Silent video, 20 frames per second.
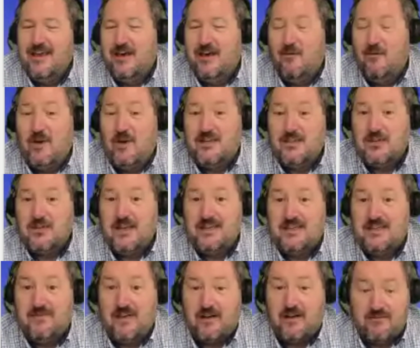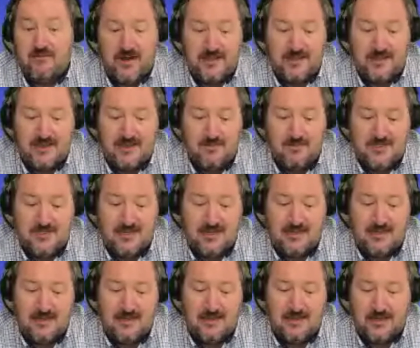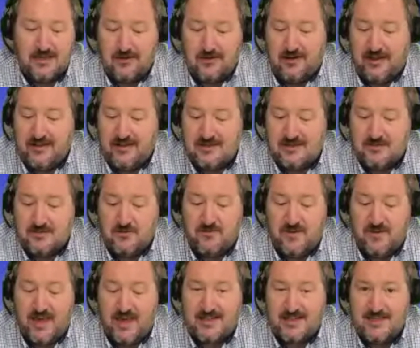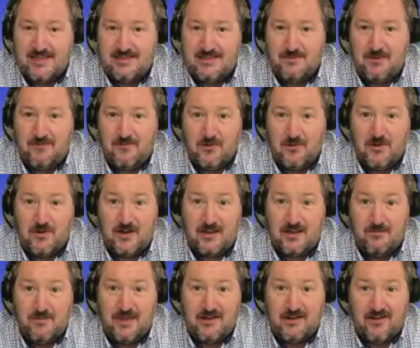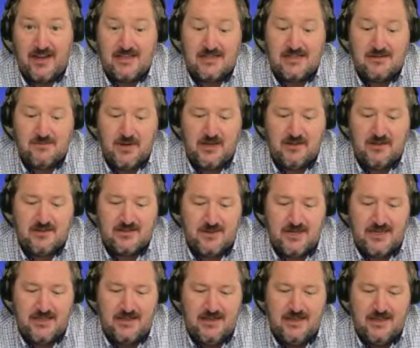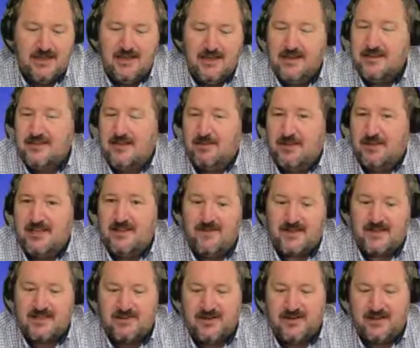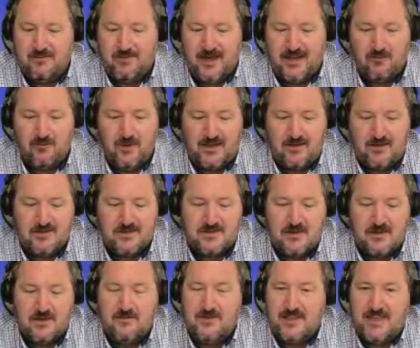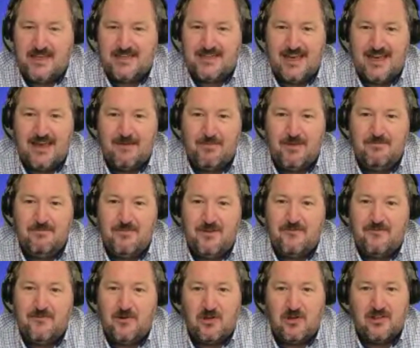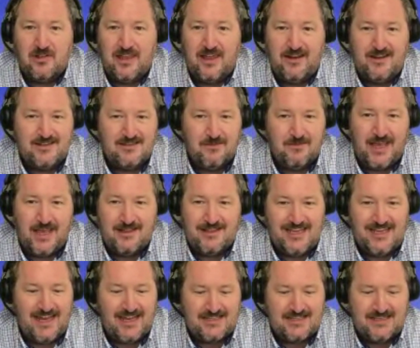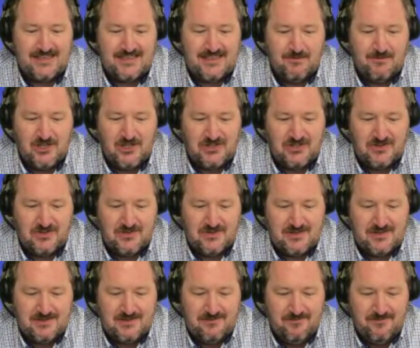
We do need to verify at the Commission that you're eligible for access before it can be granted by Ausmed, so please factor in about a week or so for that to happen before your learners will be able to access the modules.